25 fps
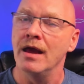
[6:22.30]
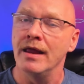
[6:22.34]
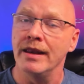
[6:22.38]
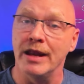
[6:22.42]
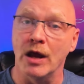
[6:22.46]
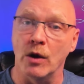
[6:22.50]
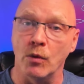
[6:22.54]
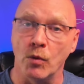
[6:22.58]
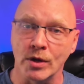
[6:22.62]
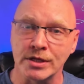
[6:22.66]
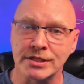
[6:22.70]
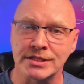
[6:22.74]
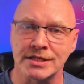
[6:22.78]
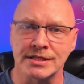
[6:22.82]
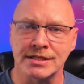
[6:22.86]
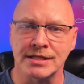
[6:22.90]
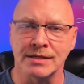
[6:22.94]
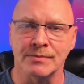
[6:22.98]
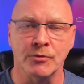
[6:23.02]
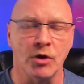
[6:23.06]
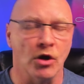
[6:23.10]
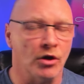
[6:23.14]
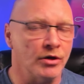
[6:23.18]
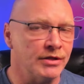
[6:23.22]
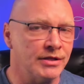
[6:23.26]
Now, once the SIM
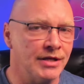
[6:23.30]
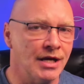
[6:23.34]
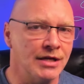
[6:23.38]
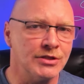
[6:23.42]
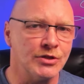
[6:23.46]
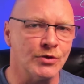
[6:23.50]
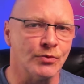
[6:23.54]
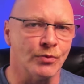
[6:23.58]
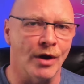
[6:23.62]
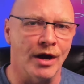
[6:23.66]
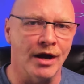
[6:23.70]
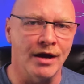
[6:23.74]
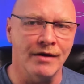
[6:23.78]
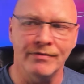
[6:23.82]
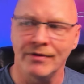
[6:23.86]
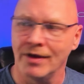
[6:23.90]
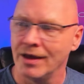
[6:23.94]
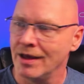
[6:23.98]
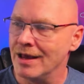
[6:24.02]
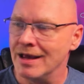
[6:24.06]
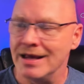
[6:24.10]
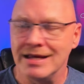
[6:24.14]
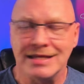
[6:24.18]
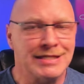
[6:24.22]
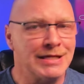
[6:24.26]
card does arrive,
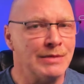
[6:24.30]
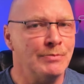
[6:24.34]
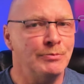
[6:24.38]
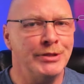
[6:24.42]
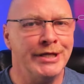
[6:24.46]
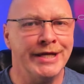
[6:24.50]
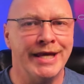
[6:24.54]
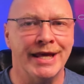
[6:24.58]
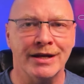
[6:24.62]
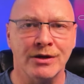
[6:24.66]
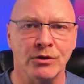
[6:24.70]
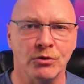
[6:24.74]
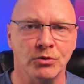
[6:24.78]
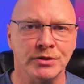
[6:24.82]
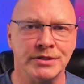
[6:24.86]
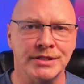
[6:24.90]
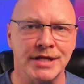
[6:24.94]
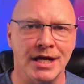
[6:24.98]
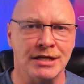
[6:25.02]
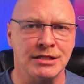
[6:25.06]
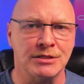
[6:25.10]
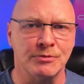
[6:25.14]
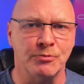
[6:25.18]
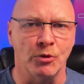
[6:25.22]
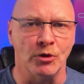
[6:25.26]
simply get old
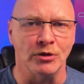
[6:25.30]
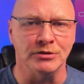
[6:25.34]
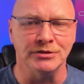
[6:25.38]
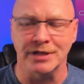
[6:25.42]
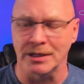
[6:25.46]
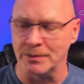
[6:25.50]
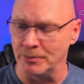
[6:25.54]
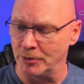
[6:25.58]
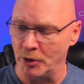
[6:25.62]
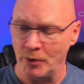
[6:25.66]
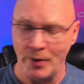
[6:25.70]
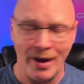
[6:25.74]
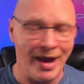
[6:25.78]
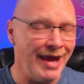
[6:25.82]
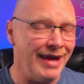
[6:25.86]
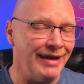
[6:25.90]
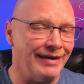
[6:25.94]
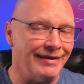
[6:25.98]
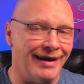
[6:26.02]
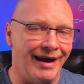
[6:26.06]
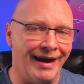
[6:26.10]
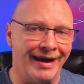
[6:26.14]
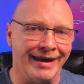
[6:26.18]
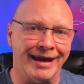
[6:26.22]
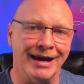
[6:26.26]
tech support. Let them know, hey,
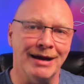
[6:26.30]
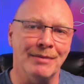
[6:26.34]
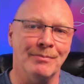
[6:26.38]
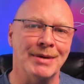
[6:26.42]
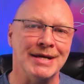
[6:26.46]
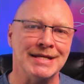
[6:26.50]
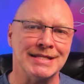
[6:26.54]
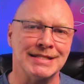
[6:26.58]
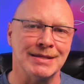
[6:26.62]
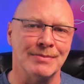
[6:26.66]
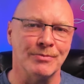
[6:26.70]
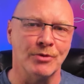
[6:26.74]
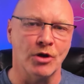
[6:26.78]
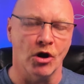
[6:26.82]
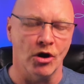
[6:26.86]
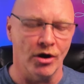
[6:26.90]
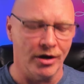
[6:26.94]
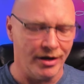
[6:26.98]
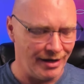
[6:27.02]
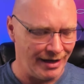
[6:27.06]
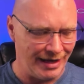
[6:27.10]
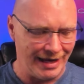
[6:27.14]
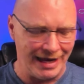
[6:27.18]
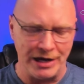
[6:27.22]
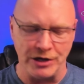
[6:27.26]
I got my SIM
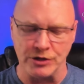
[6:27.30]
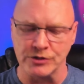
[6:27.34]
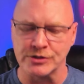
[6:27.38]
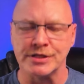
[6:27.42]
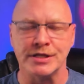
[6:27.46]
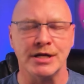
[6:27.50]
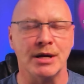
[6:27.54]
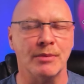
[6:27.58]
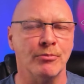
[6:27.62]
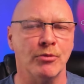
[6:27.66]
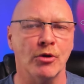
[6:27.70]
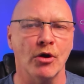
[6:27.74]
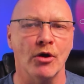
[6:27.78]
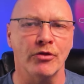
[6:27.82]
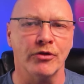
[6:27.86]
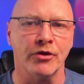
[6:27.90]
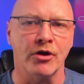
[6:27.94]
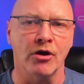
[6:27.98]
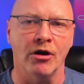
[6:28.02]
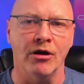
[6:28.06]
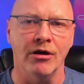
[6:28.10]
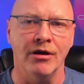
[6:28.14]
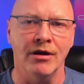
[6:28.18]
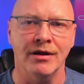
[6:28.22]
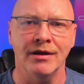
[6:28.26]
card. Here's the number on the
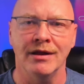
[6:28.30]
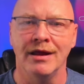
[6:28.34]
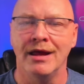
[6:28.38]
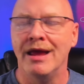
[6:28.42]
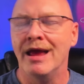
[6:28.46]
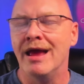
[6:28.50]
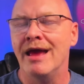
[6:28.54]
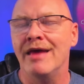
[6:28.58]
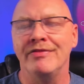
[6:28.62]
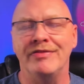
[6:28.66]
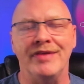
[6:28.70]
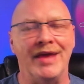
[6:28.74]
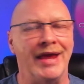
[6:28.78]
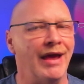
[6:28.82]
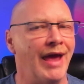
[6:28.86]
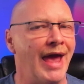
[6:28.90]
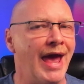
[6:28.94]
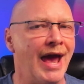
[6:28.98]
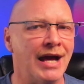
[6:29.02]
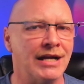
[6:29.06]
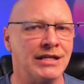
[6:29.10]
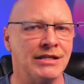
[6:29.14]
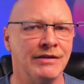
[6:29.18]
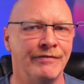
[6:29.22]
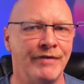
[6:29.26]
card. They
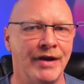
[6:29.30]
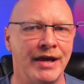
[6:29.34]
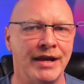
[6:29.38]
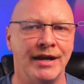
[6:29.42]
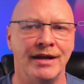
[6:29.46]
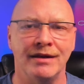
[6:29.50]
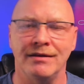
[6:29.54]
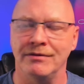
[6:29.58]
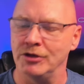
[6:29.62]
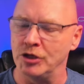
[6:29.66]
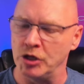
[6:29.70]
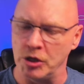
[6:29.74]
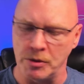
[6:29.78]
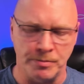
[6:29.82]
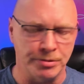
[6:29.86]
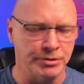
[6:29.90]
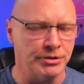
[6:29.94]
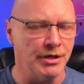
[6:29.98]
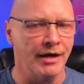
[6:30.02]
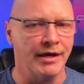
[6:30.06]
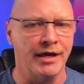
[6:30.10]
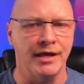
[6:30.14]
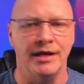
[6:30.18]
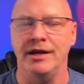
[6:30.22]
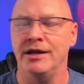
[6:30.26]
activate it. You
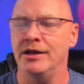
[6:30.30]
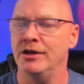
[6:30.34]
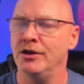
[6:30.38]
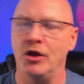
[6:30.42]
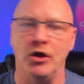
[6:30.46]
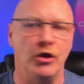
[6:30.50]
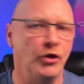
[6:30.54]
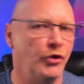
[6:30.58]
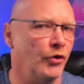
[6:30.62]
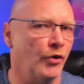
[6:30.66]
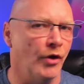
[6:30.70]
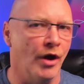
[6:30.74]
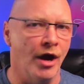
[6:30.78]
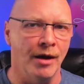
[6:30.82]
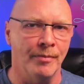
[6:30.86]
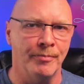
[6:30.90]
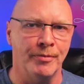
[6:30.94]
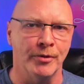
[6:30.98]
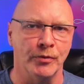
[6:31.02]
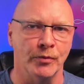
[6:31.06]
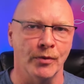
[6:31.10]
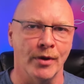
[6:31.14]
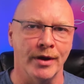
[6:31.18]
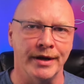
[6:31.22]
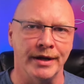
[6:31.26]
plug it in. You're up
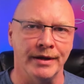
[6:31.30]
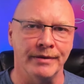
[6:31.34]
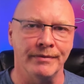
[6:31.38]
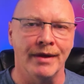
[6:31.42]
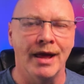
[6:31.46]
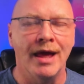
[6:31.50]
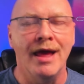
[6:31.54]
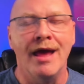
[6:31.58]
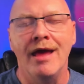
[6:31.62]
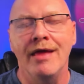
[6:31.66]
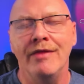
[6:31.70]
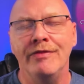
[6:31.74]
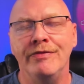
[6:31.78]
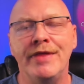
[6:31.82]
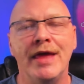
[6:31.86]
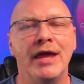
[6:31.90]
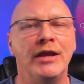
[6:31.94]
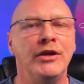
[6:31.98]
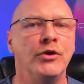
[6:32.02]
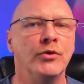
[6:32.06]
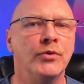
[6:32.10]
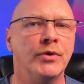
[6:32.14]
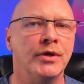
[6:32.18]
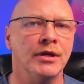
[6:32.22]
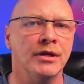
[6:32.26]
and running. Then
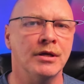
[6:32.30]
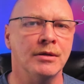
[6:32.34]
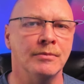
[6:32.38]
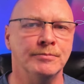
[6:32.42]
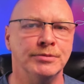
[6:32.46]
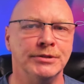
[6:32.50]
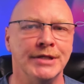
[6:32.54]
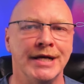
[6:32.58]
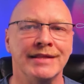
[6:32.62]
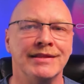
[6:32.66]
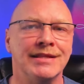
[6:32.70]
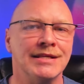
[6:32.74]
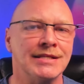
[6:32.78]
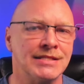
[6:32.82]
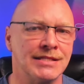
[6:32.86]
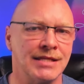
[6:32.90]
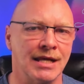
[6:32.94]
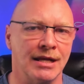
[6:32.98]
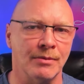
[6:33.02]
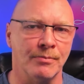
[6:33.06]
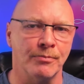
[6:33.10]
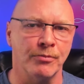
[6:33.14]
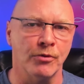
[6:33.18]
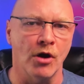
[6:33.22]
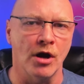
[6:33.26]
you can complete the
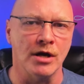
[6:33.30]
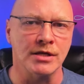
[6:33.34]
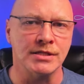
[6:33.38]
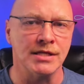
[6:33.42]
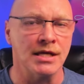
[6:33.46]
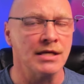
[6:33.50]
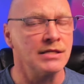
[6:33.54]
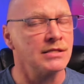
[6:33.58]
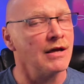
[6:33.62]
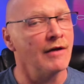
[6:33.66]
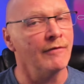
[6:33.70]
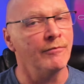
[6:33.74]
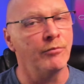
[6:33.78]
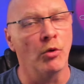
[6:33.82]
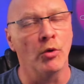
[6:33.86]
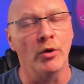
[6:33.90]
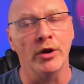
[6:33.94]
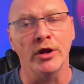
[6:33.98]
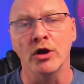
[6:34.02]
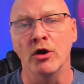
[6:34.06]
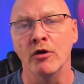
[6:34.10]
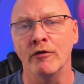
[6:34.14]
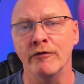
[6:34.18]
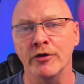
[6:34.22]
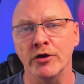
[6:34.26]
setup process of
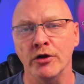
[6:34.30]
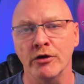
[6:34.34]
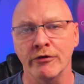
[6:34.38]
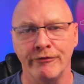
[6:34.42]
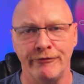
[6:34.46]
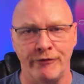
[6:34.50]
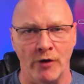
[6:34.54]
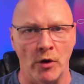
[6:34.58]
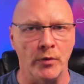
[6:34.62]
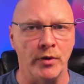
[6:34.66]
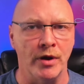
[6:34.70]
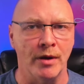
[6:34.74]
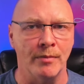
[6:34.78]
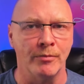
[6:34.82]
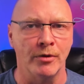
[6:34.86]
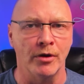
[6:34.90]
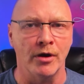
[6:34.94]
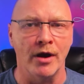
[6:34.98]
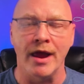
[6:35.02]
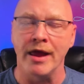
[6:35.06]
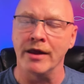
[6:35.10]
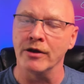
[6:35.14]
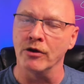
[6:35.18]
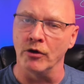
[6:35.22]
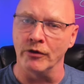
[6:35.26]
porting over your phone number
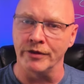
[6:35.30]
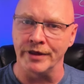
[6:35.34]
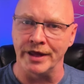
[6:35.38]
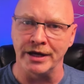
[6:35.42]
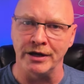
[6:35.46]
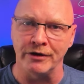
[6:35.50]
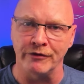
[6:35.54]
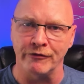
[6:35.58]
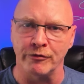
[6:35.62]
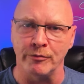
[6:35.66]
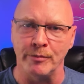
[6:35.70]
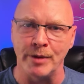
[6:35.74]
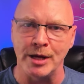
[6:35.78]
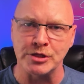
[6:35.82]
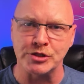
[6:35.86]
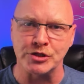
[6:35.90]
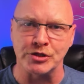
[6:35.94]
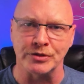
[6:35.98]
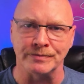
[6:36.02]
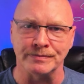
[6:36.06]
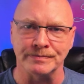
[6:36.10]
and all that information.